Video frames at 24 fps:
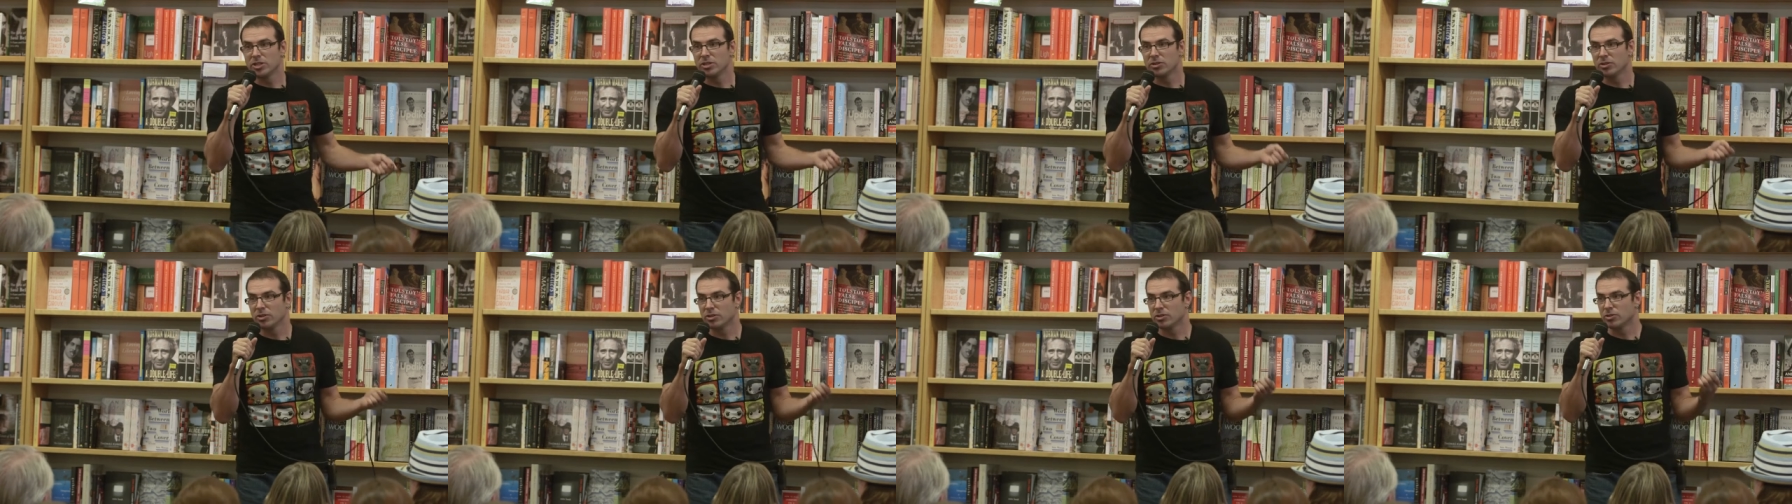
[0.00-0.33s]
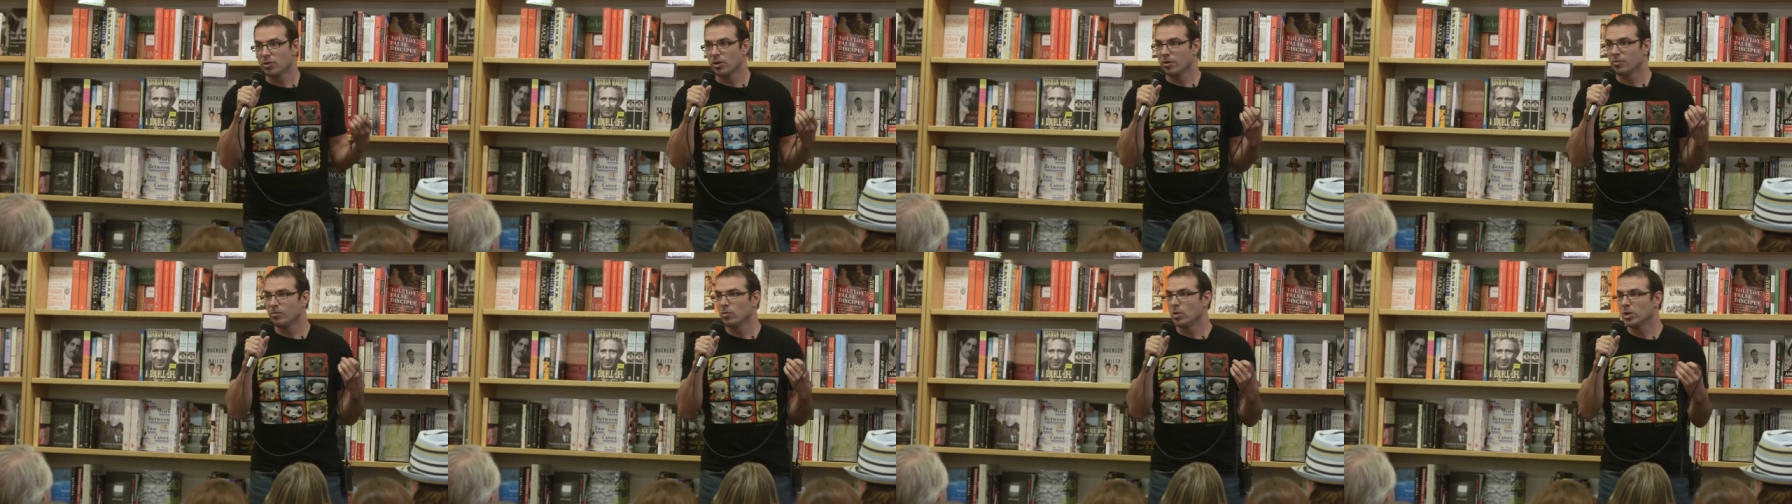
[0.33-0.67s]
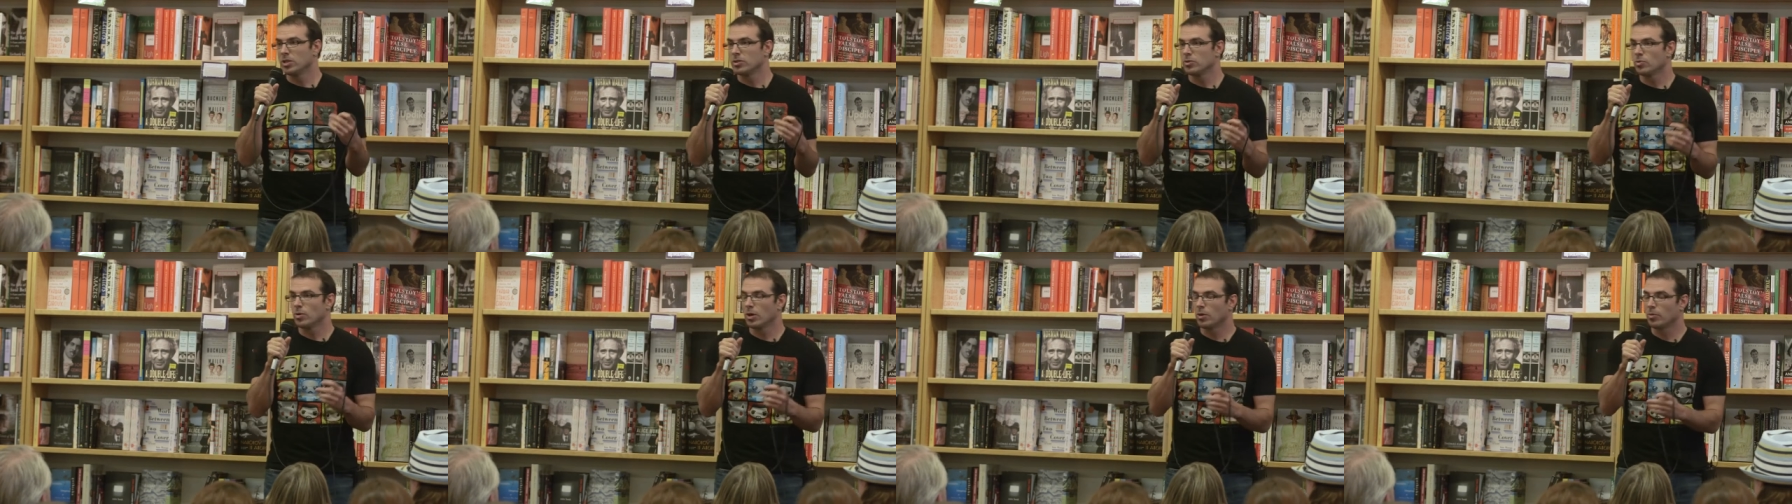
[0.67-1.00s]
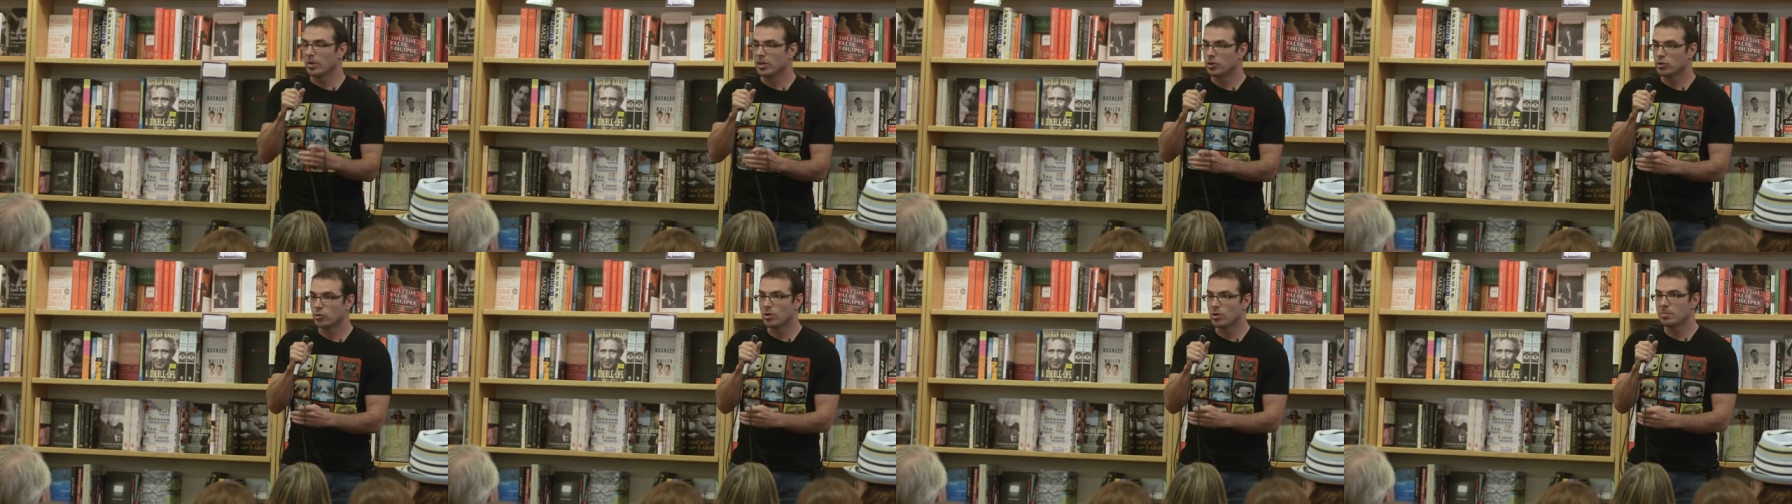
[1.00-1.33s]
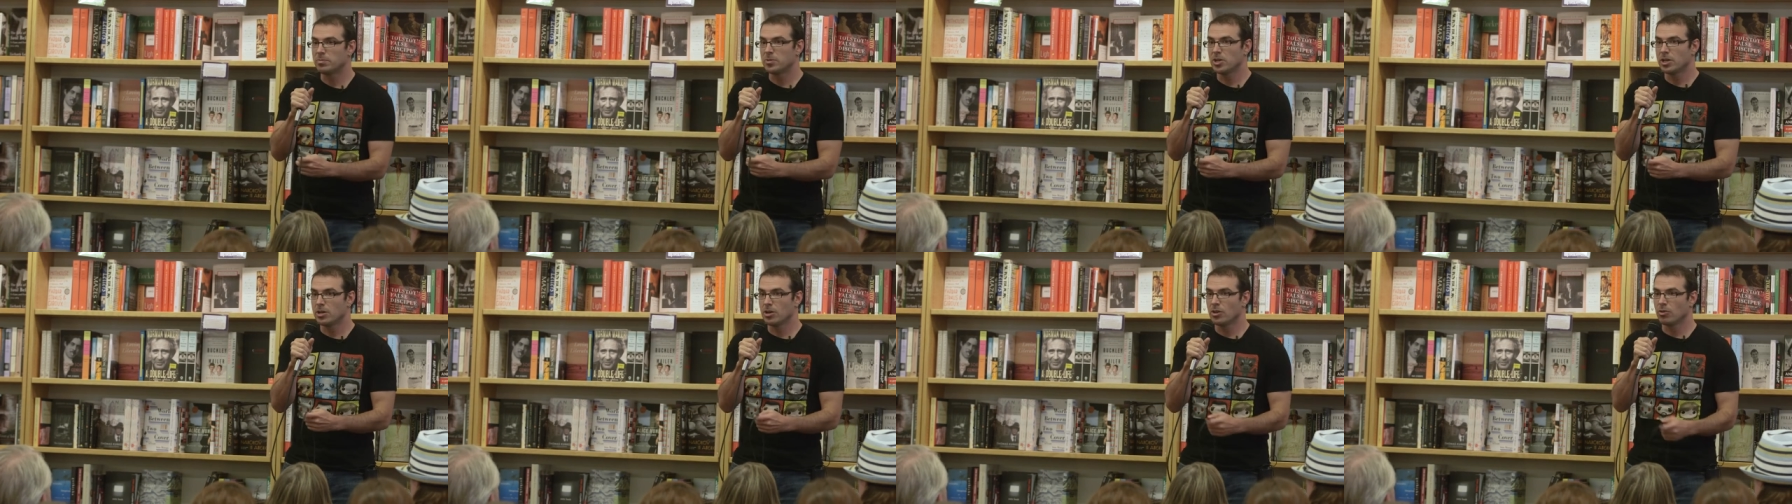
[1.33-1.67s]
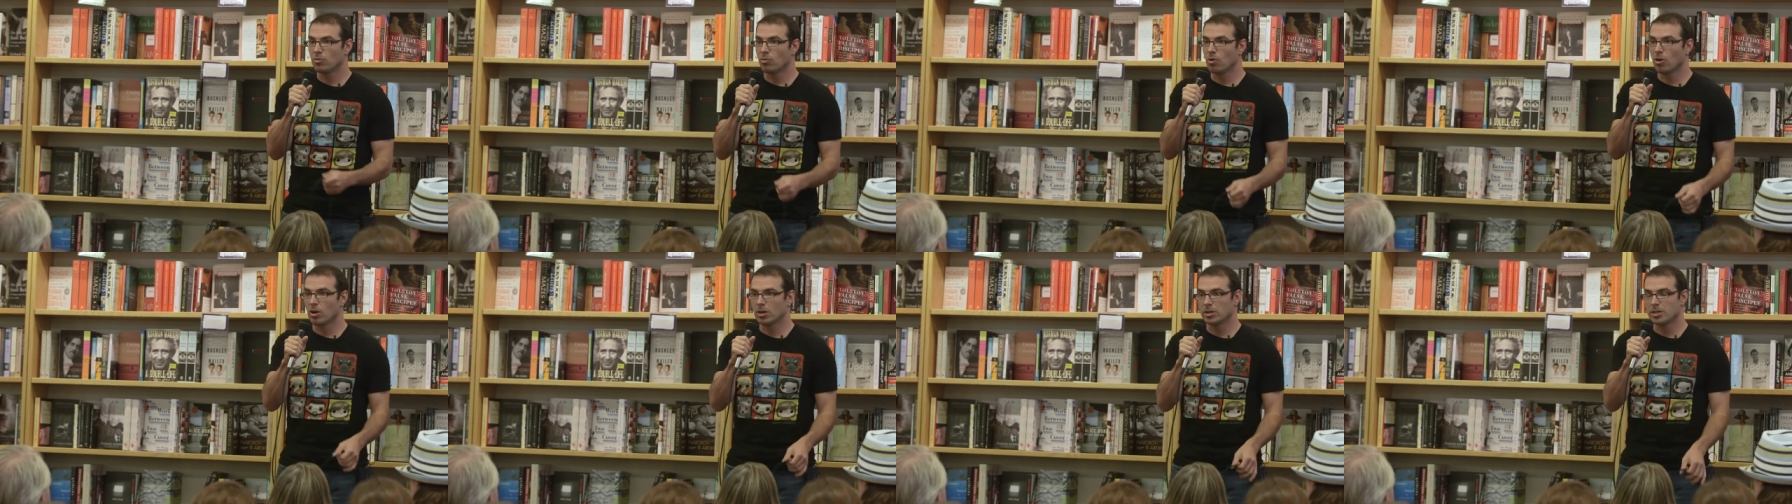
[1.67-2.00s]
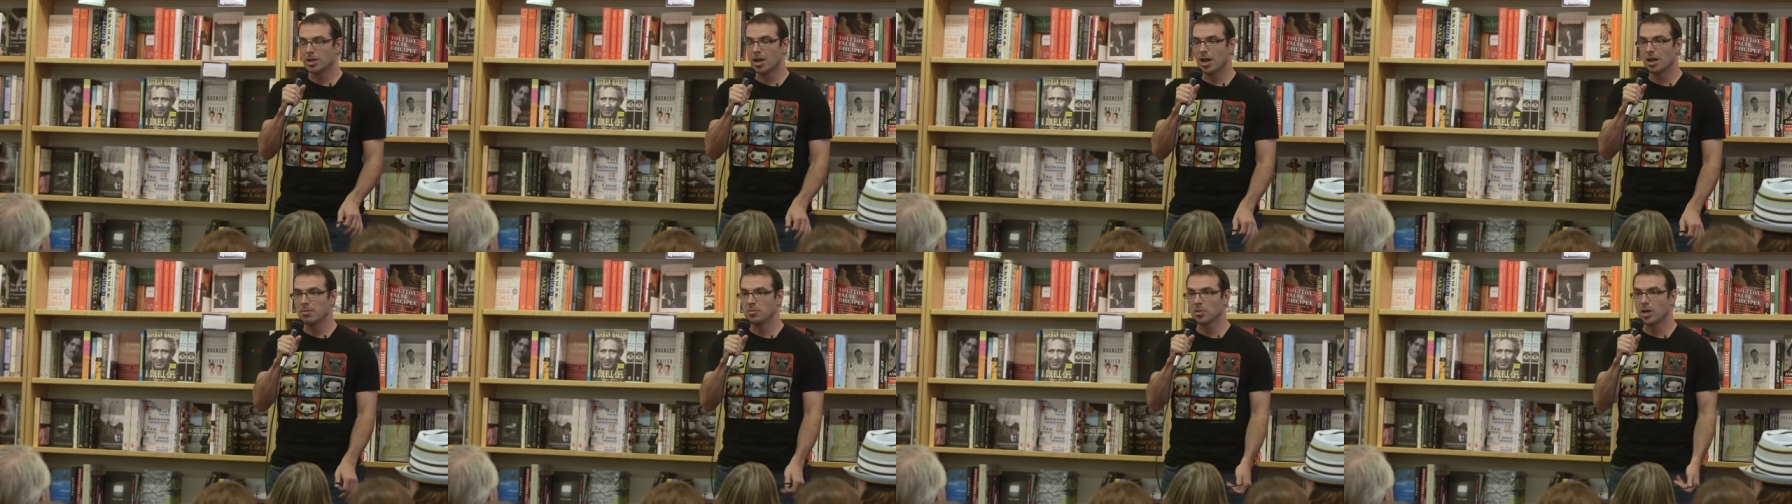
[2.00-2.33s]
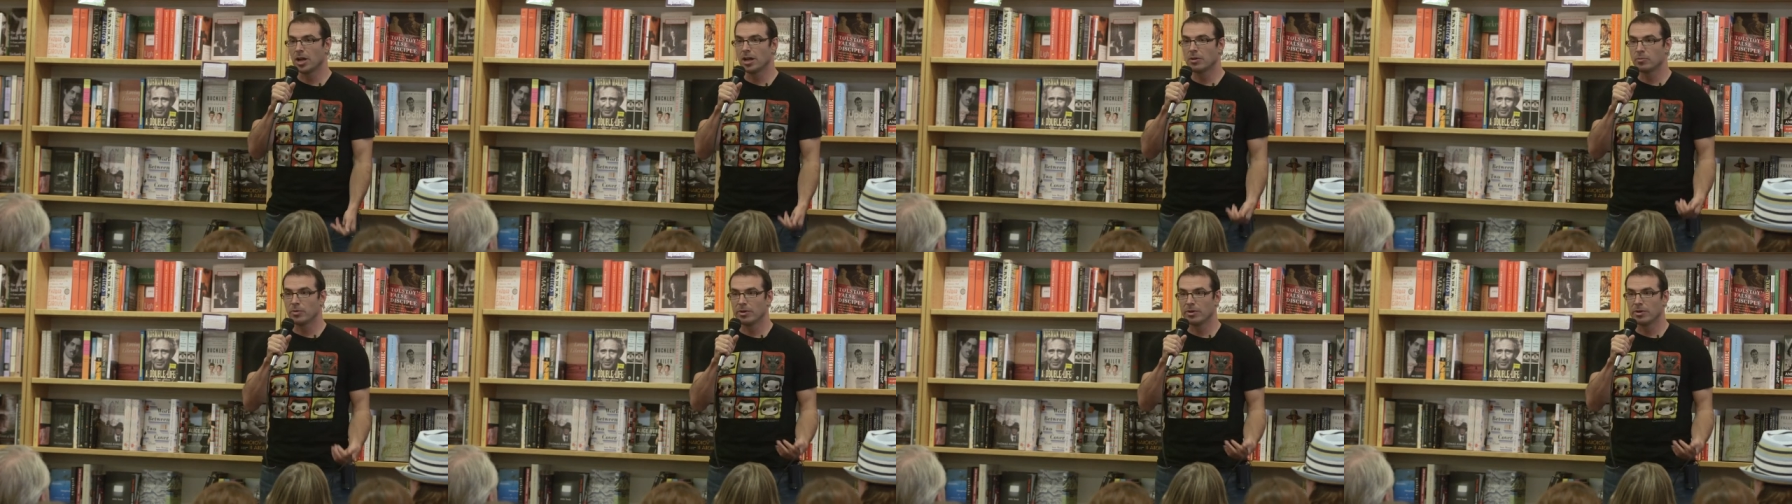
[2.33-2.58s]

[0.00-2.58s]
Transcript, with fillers: these are the sort of ones where we tripped into the wrong timeline,